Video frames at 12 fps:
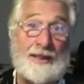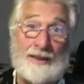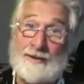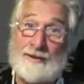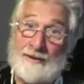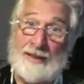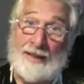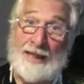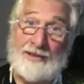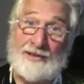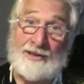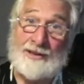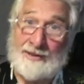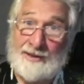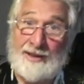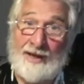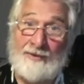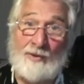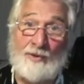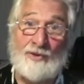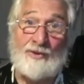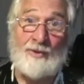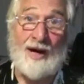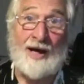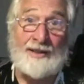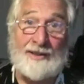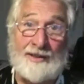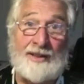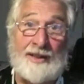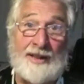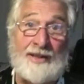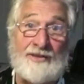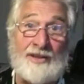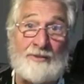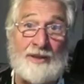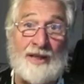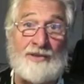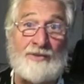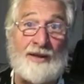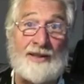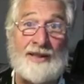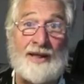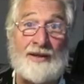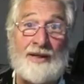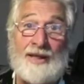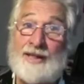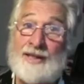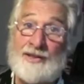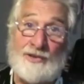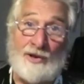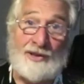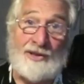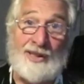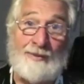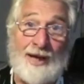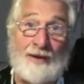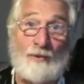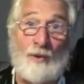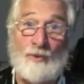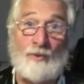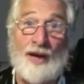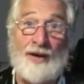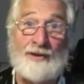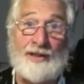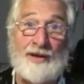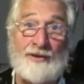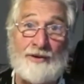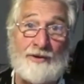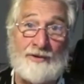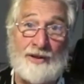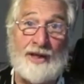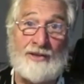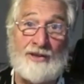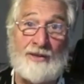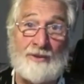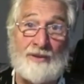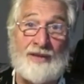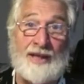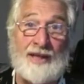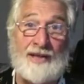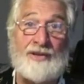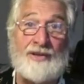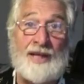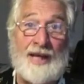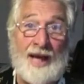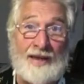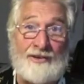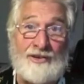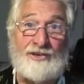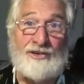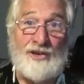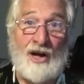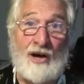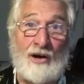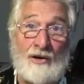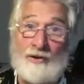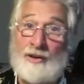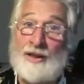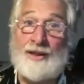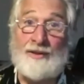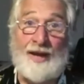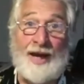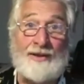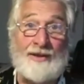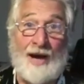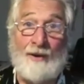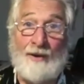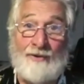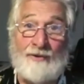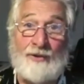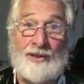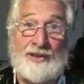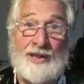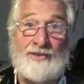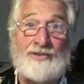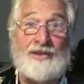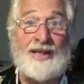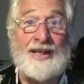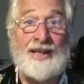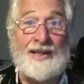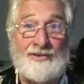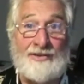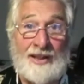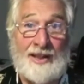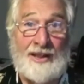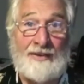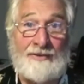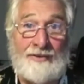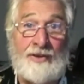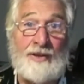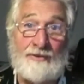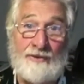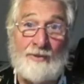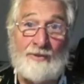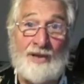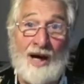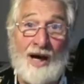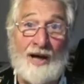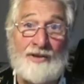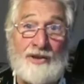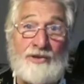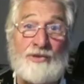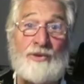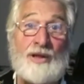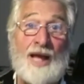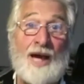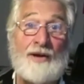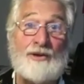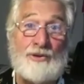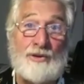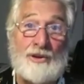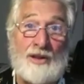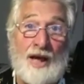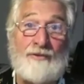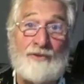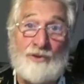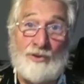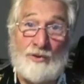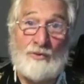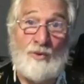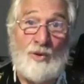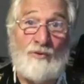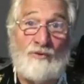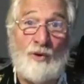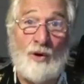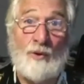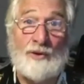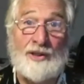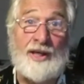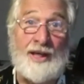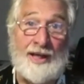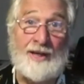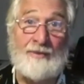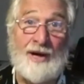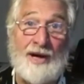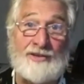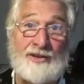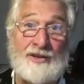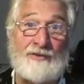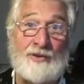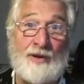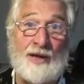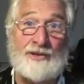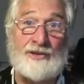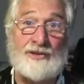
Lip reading: election is in everyone's mind and it's in place right now. It's going to come out one way or another in the next couple of days. And just know that however it does, it is a gift from God to allow your life to move forward in a positive direction.